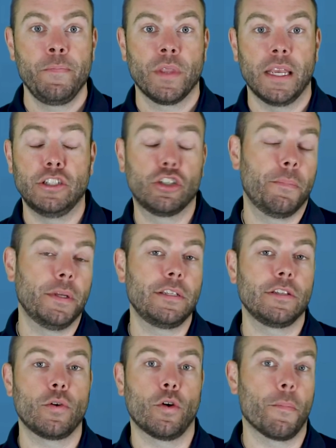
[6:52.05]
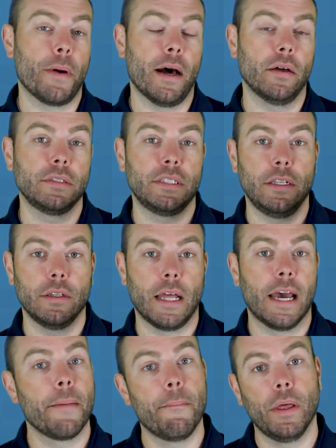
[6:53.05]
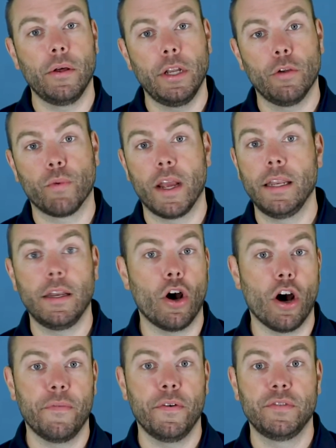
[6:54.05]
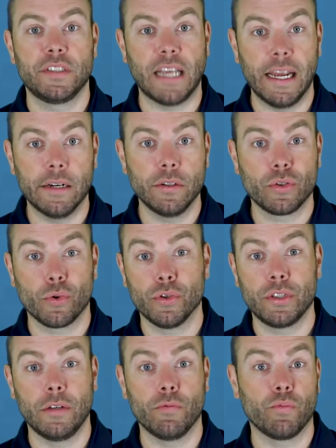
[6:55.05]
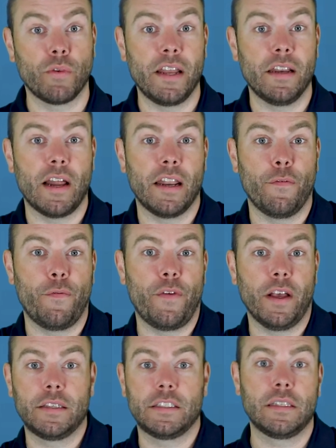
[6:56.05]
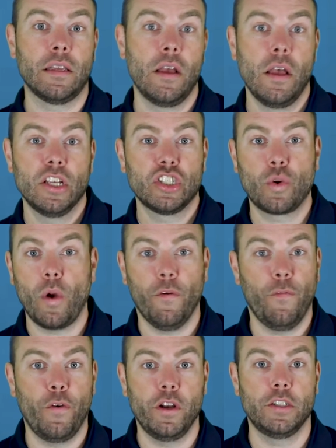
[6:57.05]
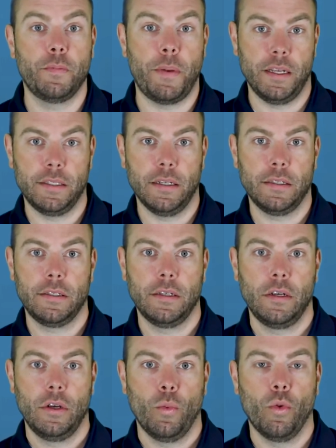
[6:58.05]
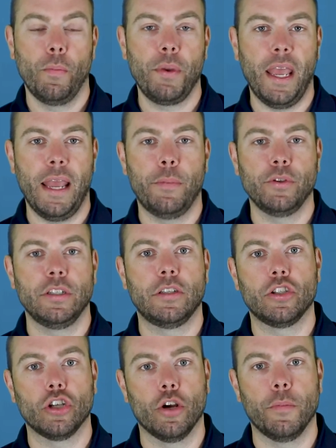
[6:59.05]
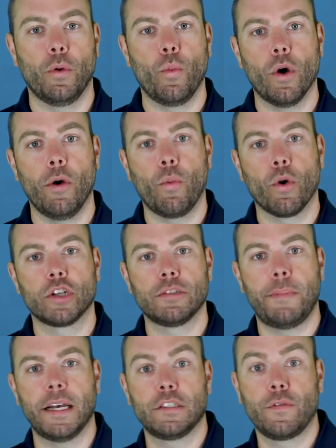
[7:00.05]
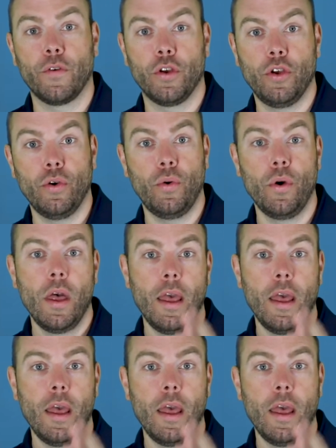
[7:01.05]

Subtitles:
Is your business owner policy and liability rated off of sales, or is it rated on a fixed square footage basis? We'll be able to determine what works best for you